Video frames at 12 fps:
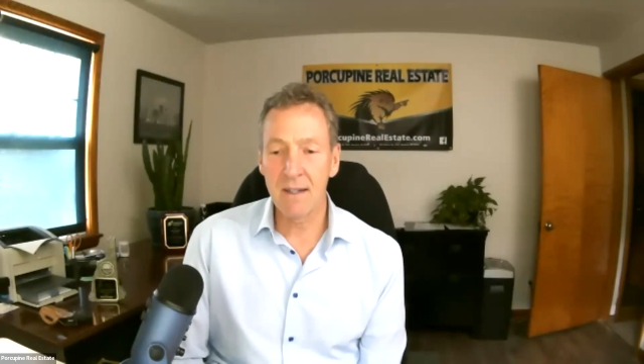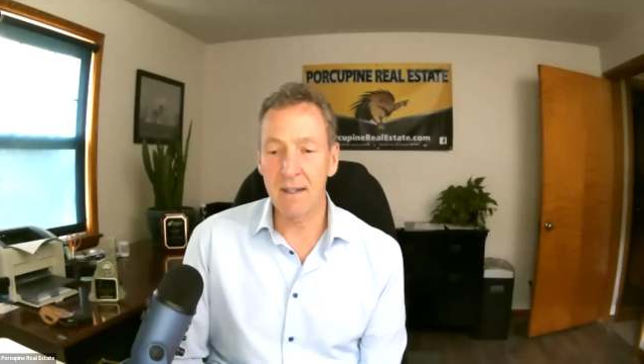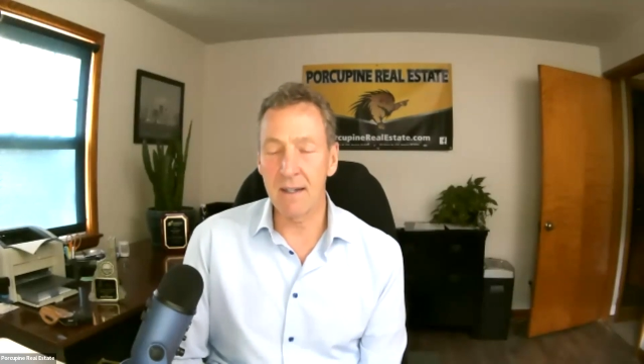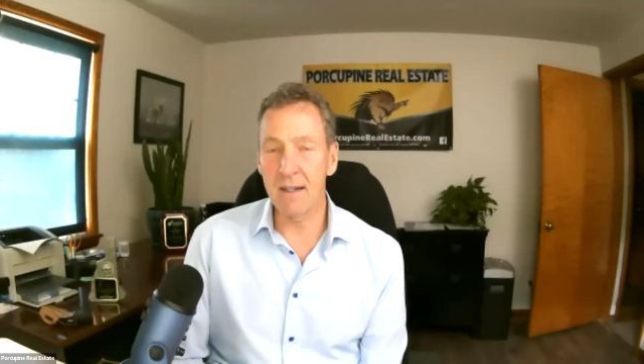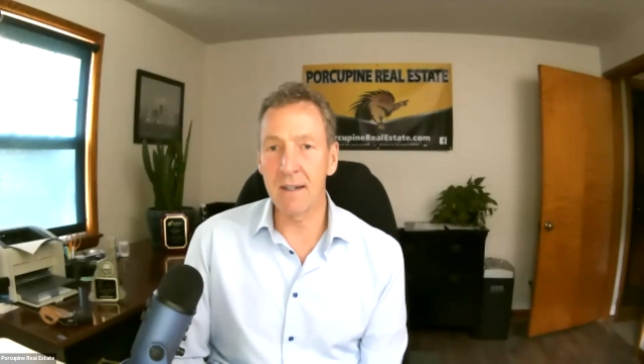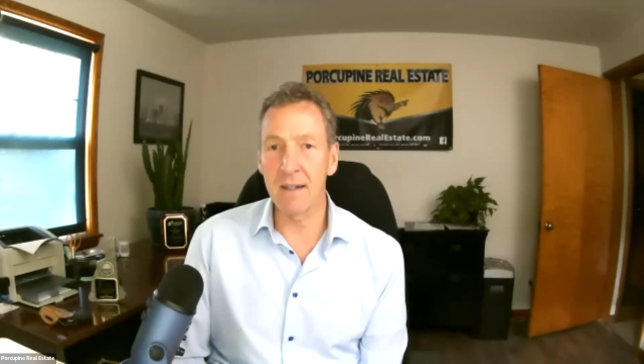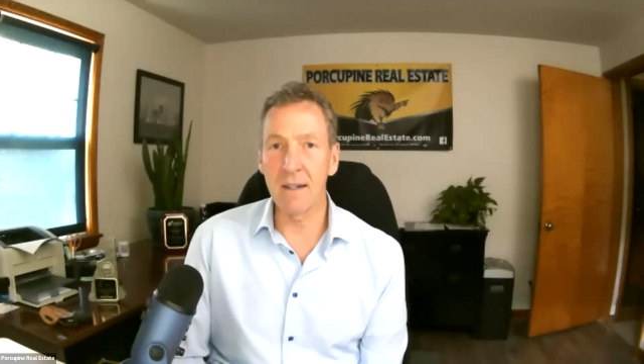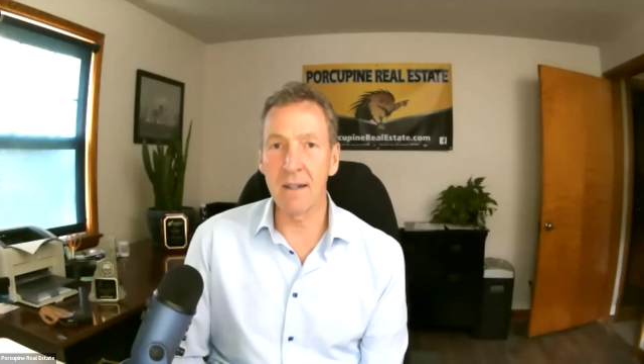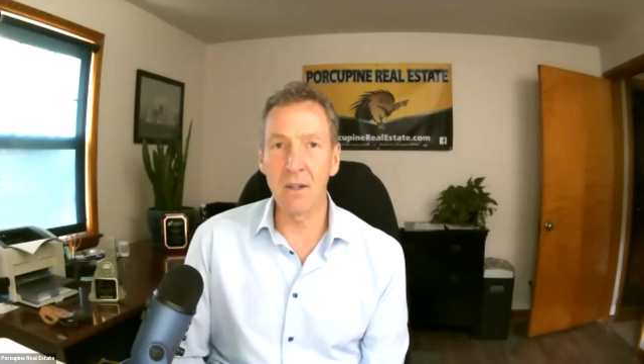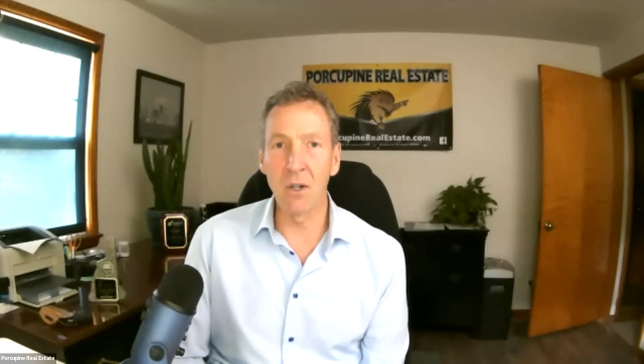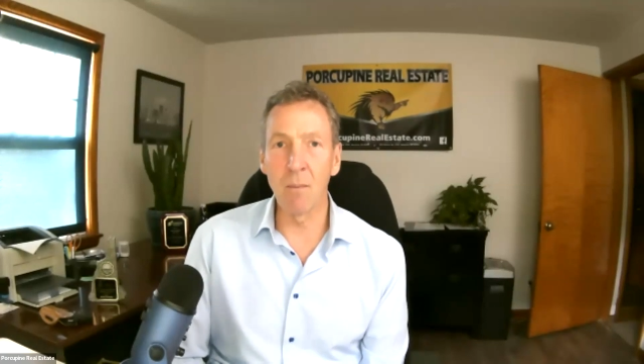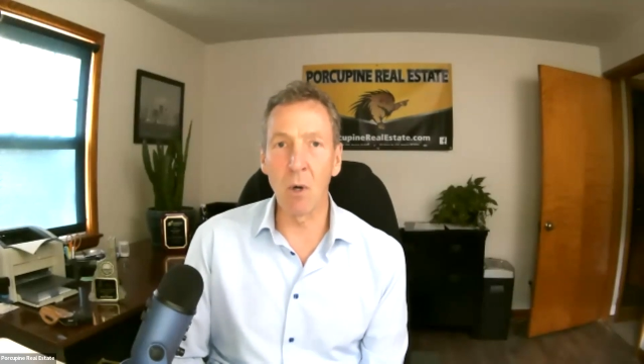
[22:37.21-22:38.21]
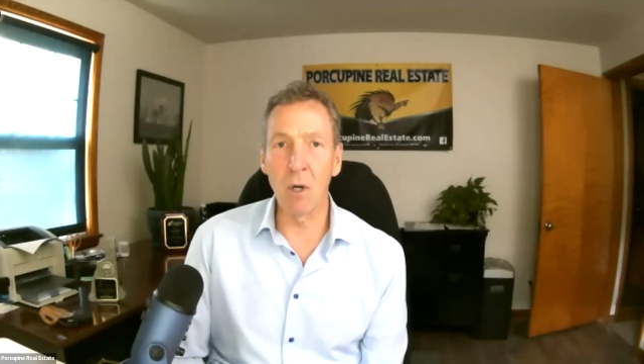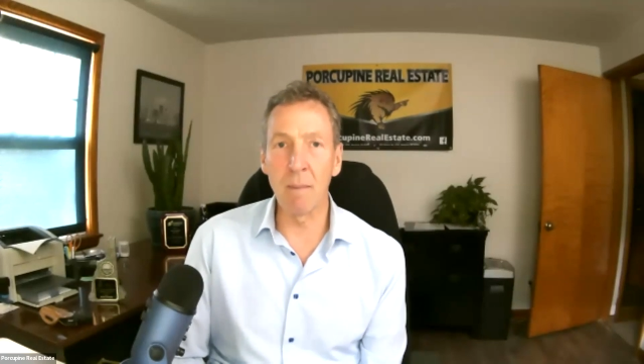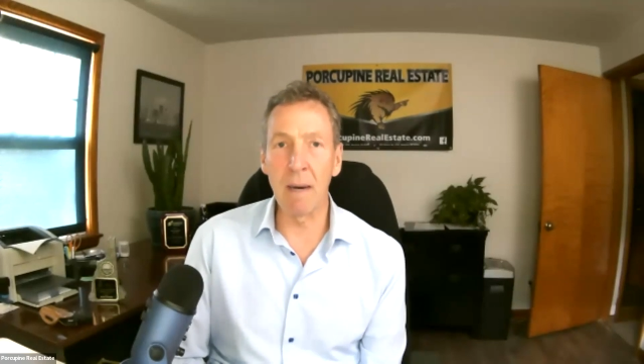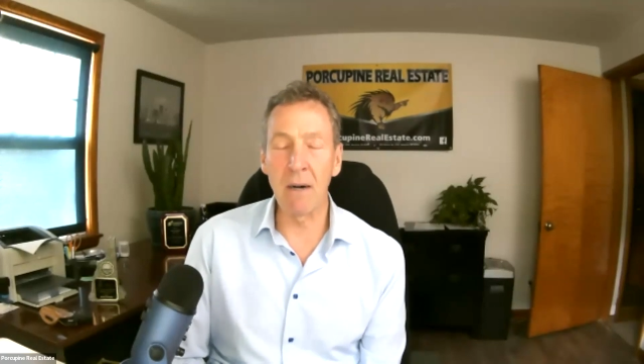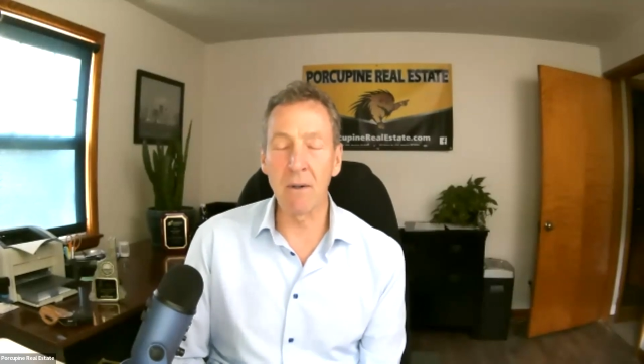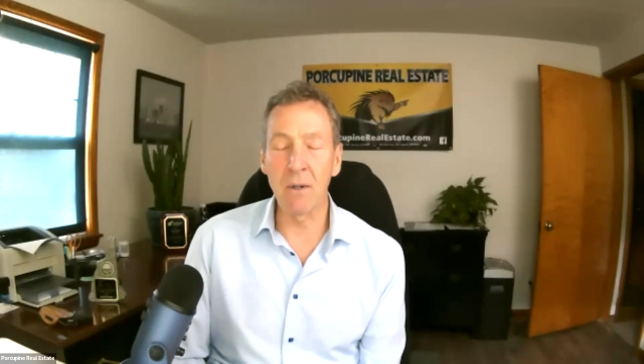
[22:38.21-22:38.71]
and learn more
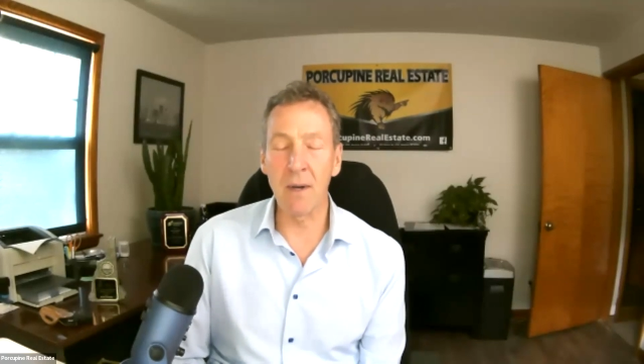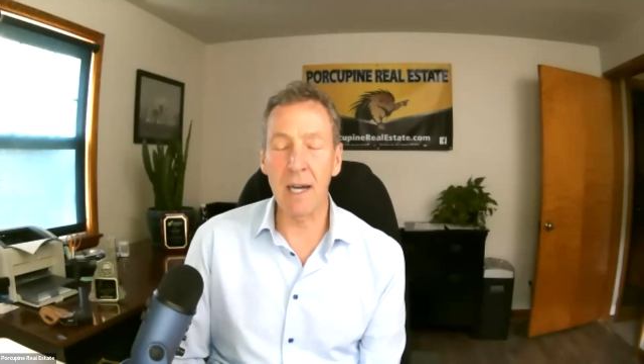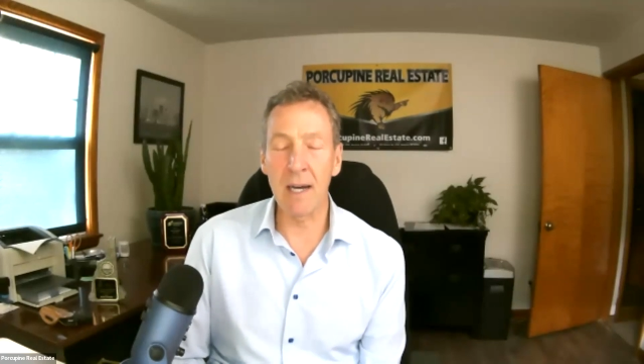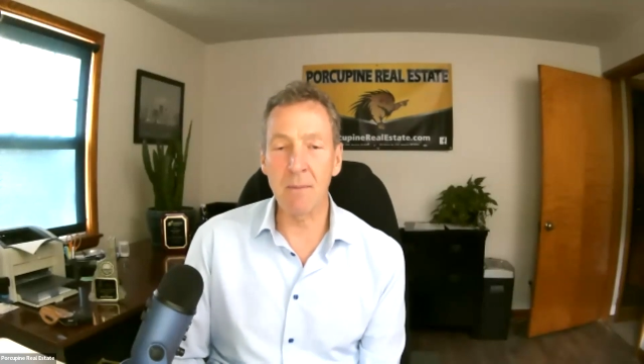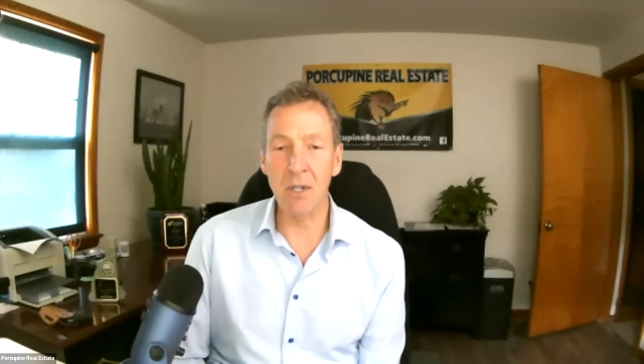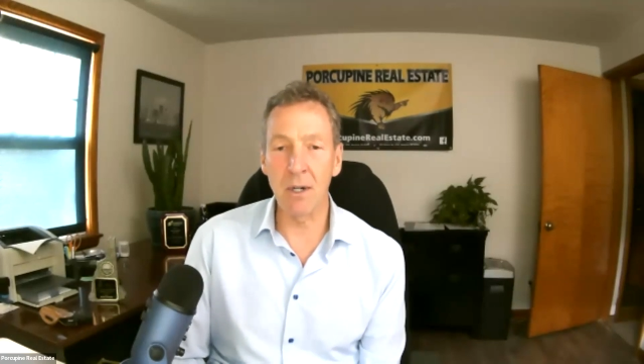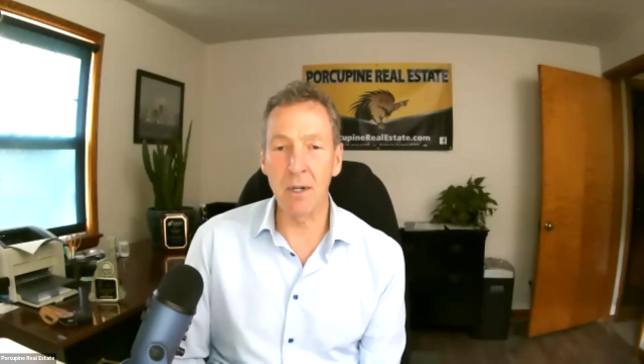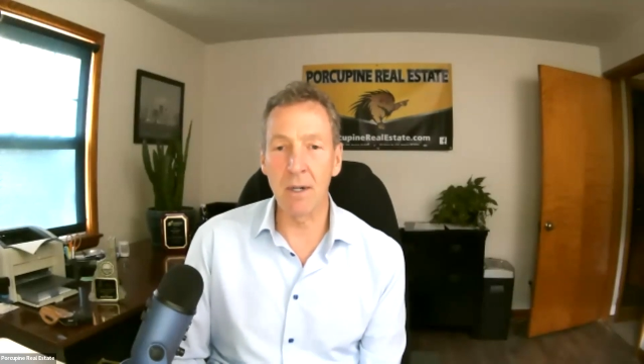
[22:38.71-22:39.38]
about New Hampshire.